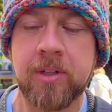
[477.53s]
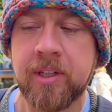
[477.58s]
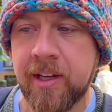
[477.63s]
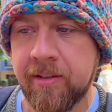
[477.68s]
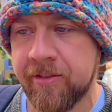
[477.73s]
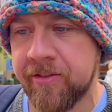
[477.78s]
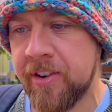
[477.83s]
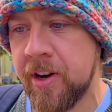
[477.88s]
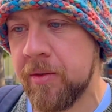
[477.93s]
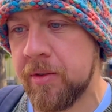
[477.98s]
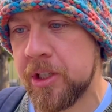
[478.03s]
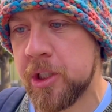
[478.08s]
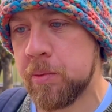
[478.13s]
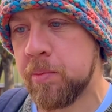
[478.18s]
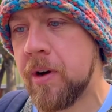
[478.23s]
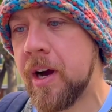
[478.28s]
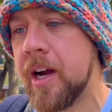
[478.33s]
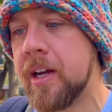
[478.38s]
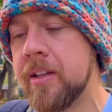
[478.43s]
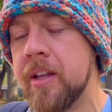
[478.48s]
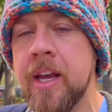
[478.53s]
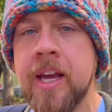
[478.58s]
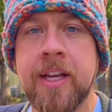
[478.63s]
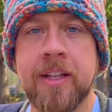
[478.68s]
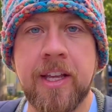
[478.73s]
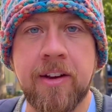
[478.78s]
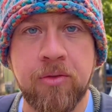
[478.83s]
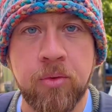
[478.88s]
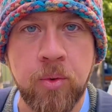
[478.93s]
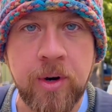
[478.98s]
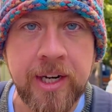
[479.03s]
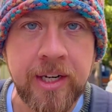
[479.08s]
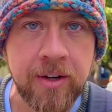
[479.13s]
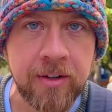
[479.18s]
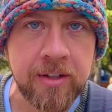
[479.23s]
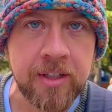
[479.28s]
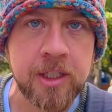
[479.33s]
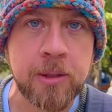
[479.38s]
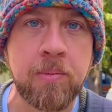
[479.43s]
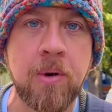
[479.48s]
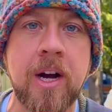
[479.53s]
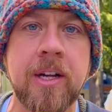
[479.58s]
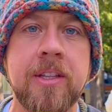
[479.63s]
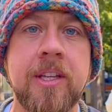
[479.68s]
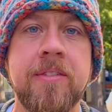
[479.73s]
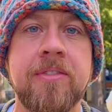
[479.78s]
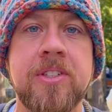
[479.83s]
they've found a spot, they've redone the spot, they've